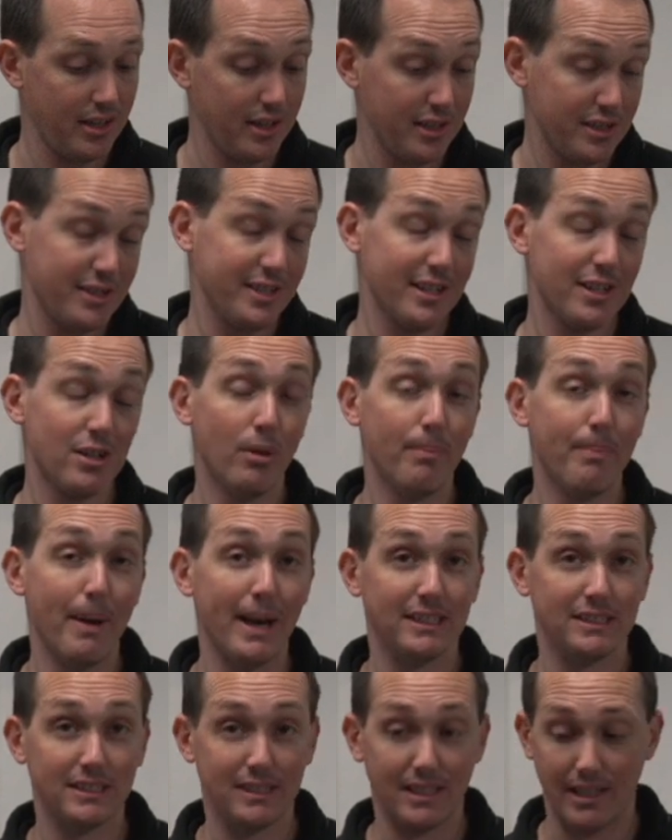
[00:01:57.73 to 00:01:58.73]
single
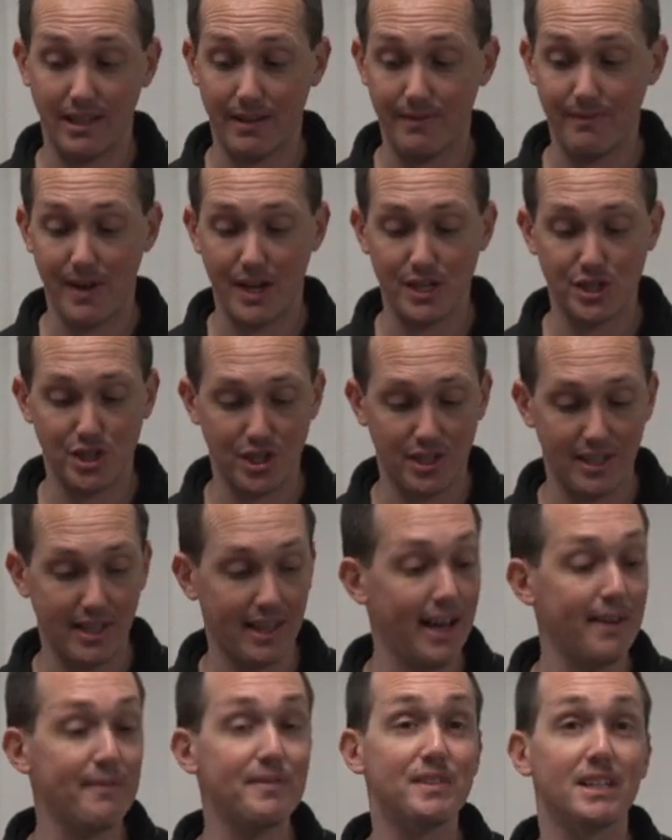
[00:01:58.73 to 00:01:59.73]
best invention
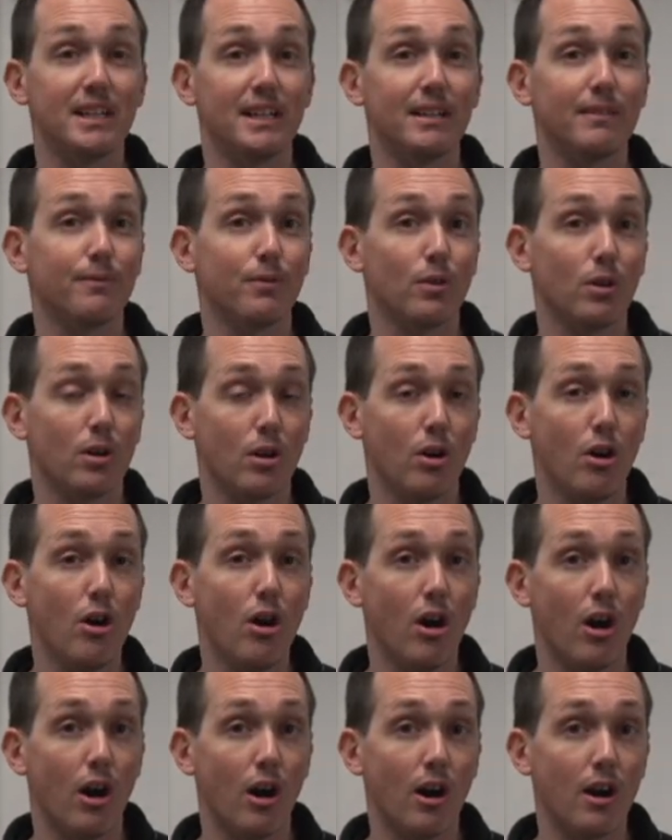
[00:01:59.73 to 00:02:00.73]
that I've seen for a
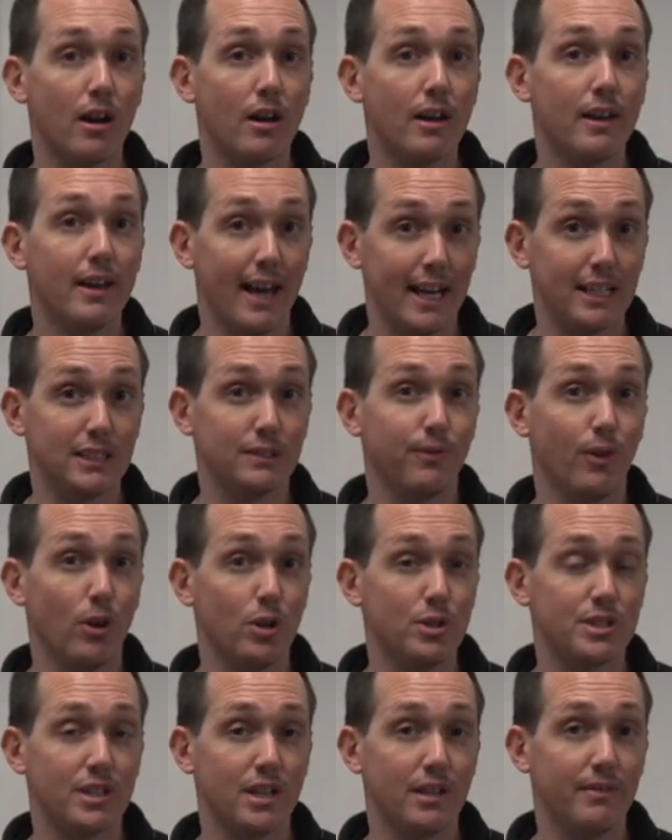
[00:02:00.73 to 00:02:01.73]
car as
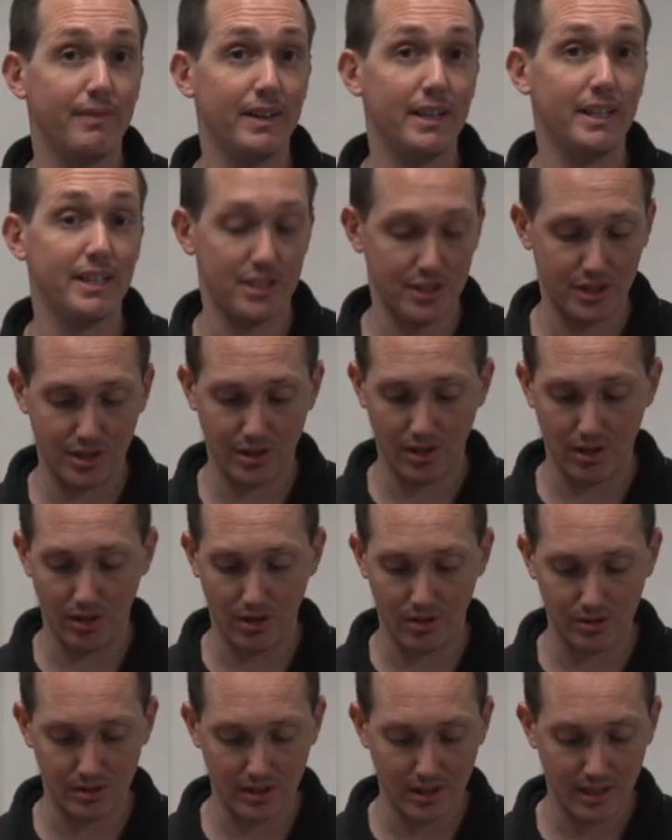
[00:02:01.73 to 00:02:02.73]
far as convenience
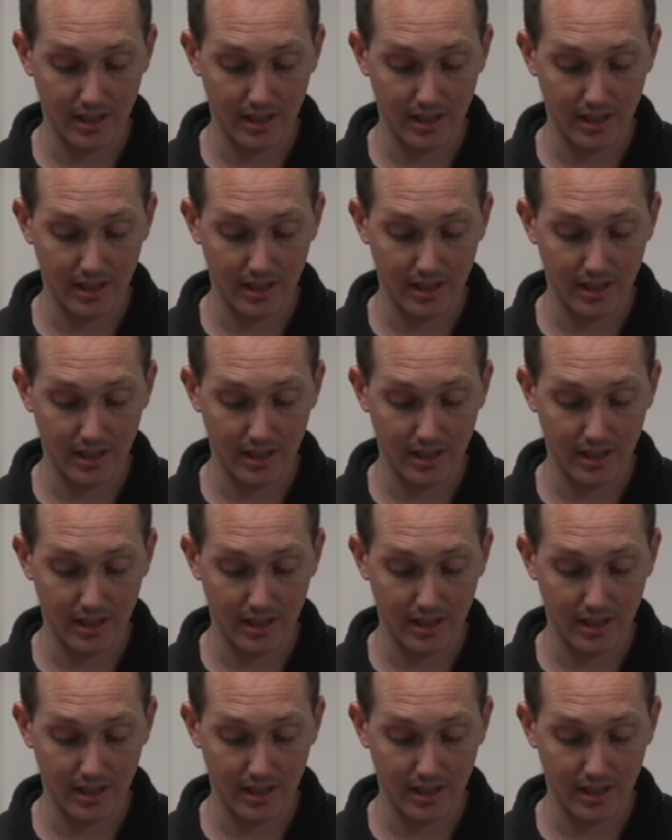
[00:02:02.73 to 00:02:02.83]
goes